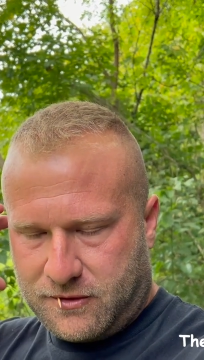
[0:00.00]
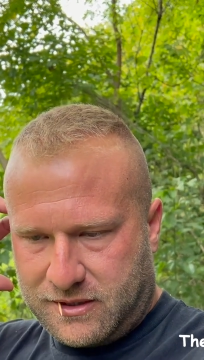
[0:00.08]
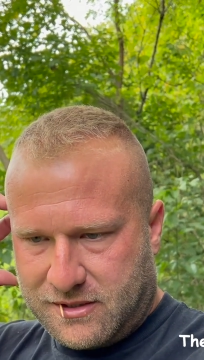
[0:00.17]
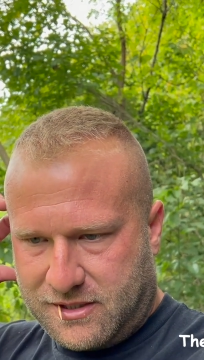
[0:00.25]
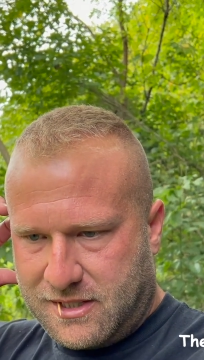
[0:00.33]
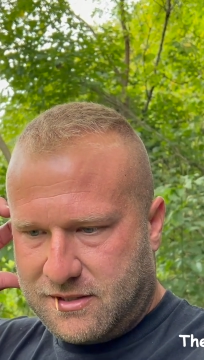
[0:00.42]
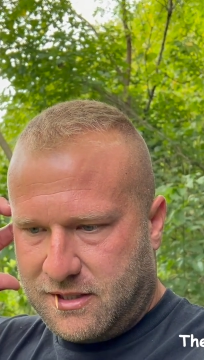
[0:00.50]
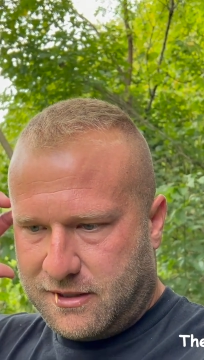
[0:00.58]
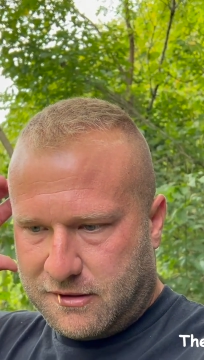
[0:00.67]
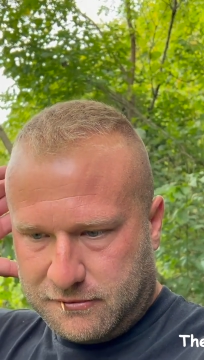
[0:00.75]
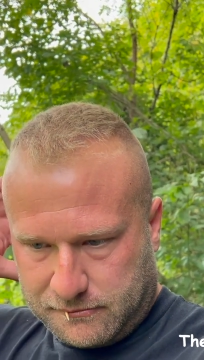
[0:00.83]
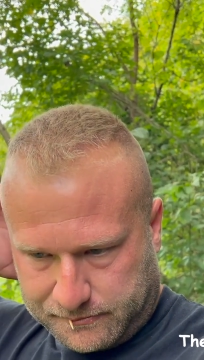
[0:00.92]
skid
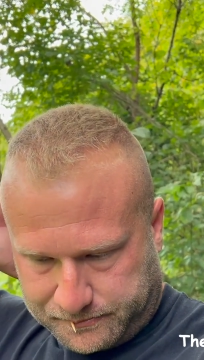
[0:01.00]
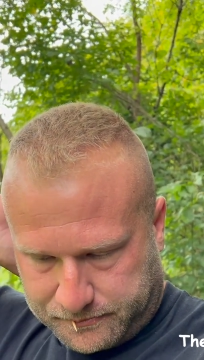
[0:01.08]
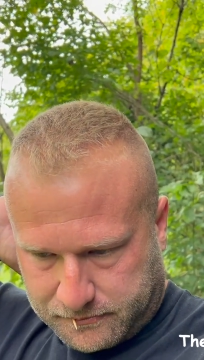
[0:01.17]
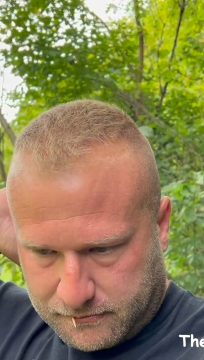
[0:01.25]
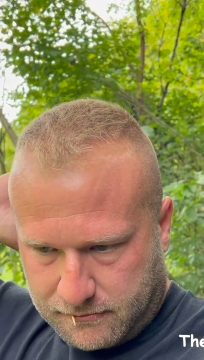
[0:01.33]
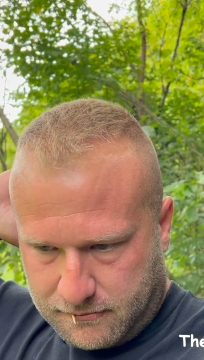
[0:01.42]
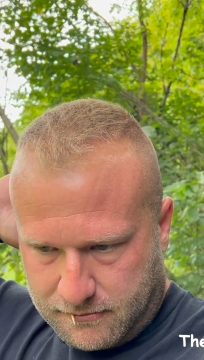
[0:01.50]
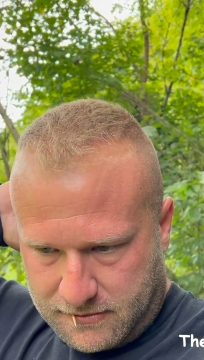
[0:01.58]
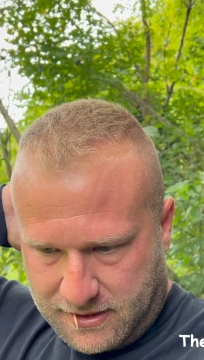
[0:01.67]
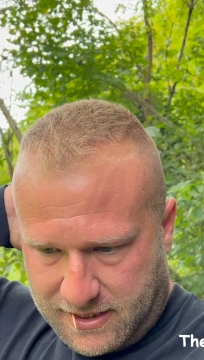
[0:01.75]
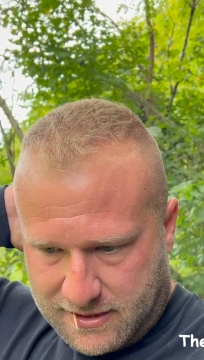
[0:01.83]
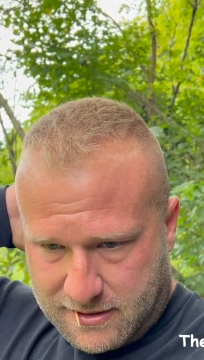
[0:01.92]
steer,
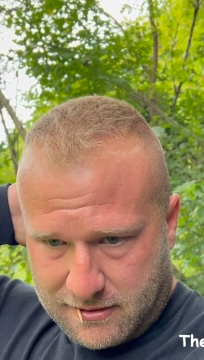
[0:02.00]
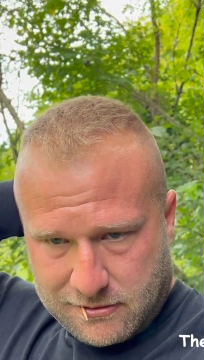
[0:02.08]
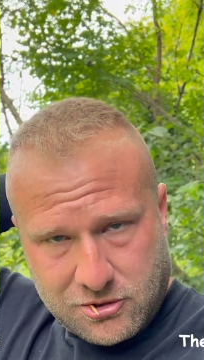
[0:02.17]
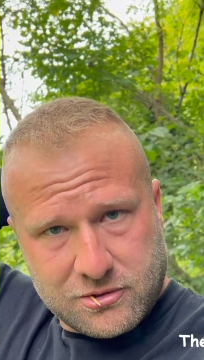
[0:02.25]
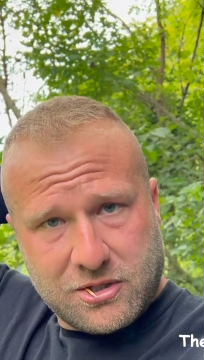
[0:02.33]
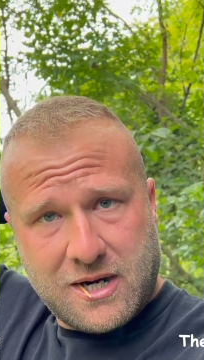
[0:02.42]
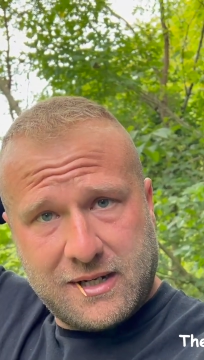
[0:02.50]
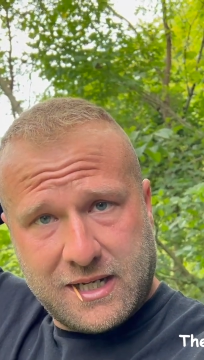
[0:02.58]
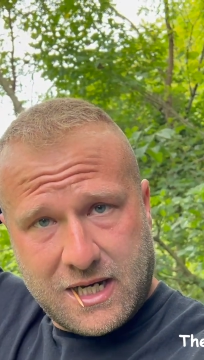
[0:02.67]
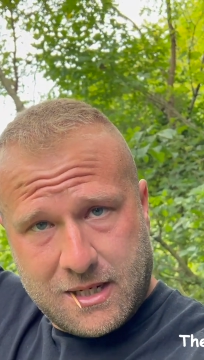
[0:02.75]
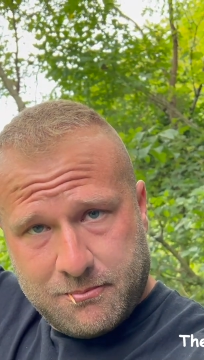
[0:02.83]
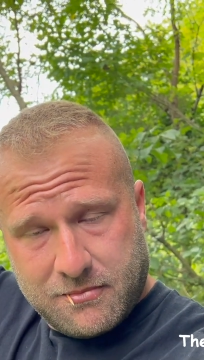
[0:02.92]
and trying to get
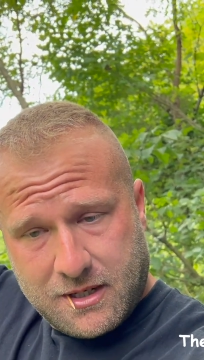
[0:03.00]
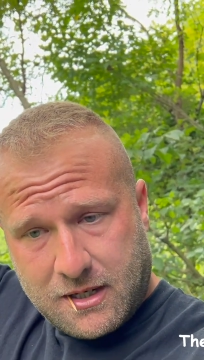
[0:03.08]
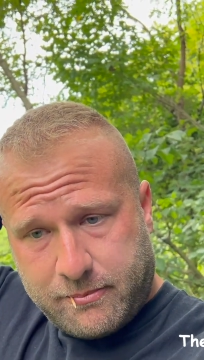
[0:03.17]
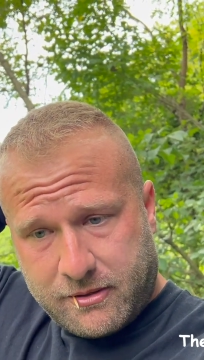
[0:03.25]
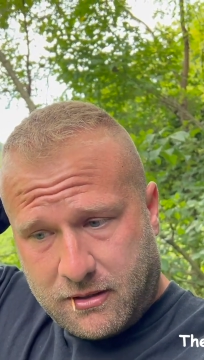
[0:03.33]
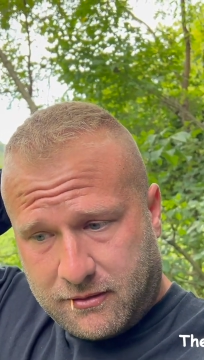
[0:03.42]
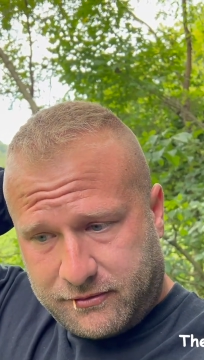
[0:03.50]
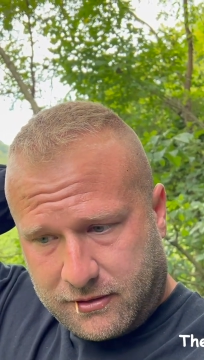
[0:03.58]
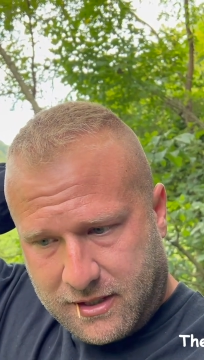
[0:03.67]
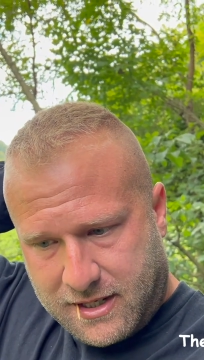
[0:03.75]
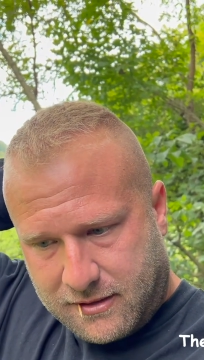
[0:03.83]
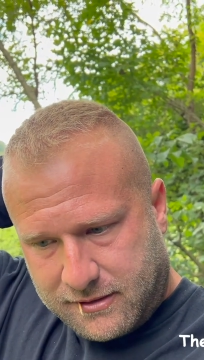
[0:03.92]
him up and off the
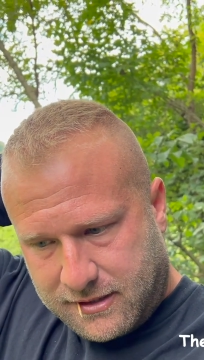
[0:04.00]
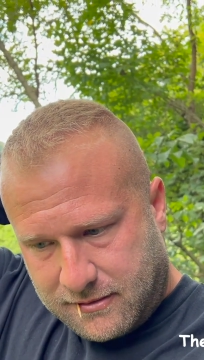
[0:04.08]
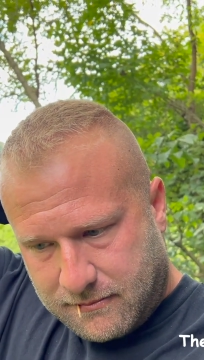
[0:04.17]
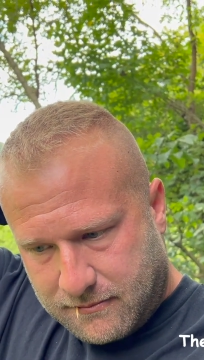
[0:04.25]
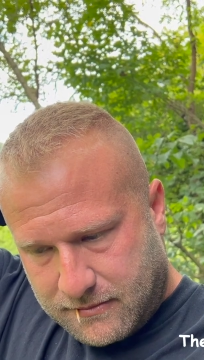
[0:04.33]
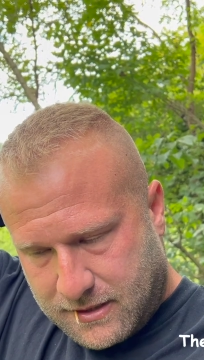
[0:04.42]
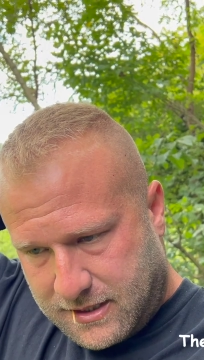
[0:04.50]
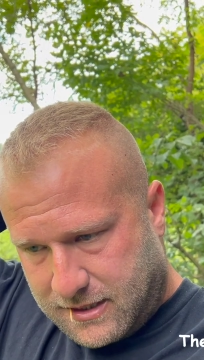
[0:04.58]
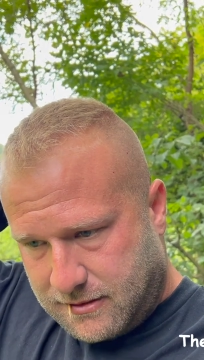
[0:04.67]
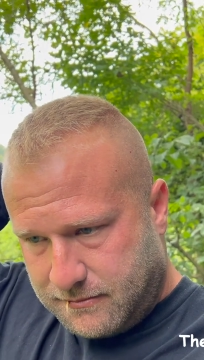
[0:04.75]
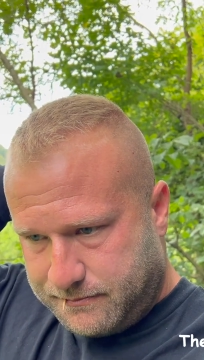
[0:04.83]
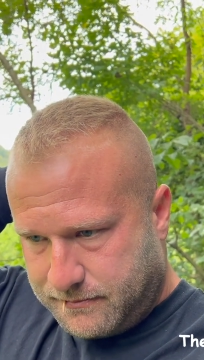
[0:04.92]
ground, and
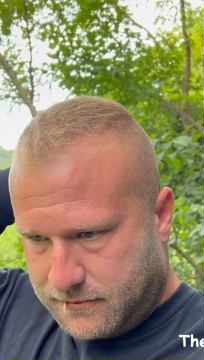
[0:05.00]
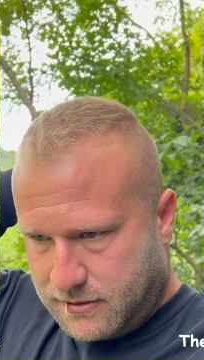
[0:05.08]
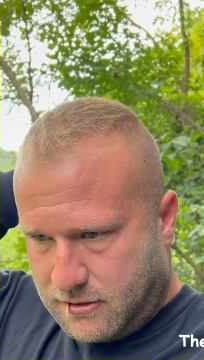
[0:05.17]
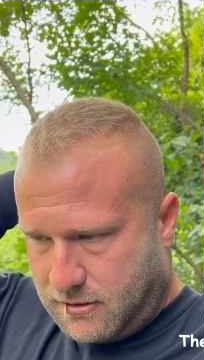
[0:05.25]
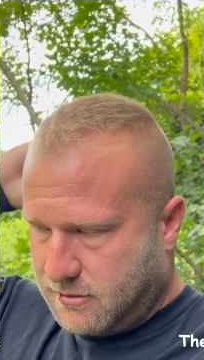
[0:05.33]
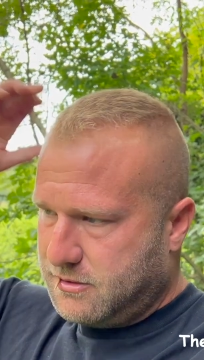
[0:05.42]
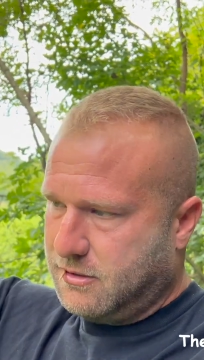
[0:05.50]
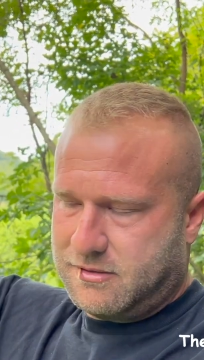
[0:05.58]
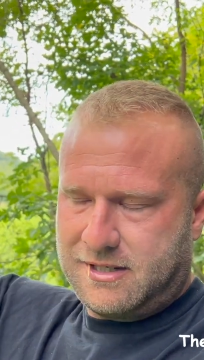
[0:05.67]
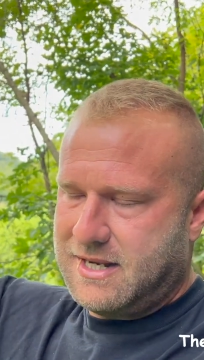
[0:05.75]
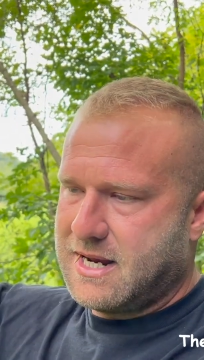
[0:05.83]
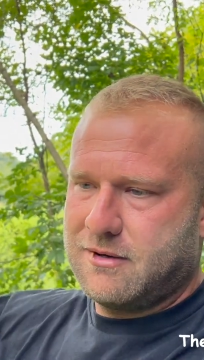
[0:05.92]
you'll
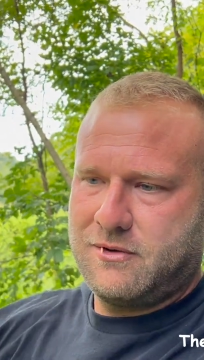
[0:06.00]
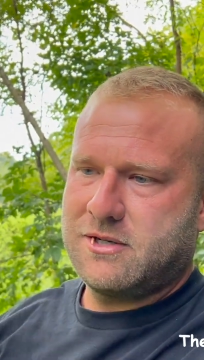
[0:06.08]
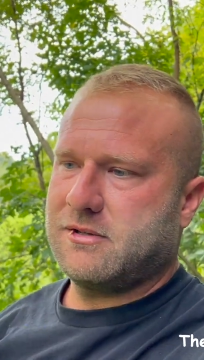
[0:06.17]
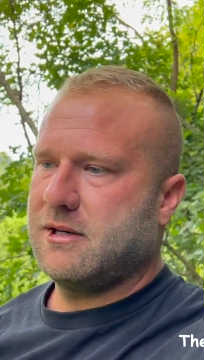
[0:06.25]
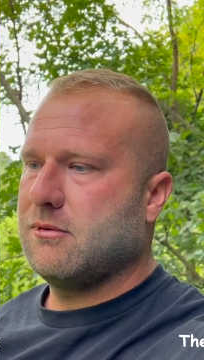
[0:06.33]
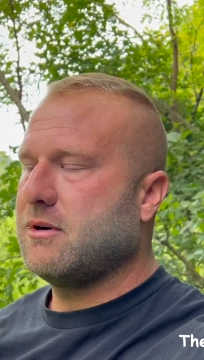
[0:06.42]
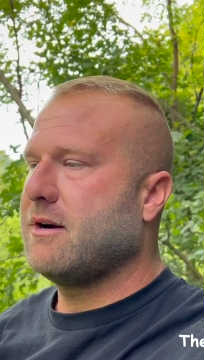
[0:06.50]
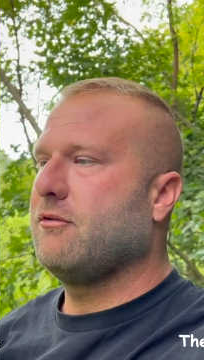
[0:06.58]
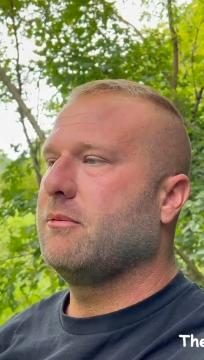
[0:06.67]
see that eventually or whatever.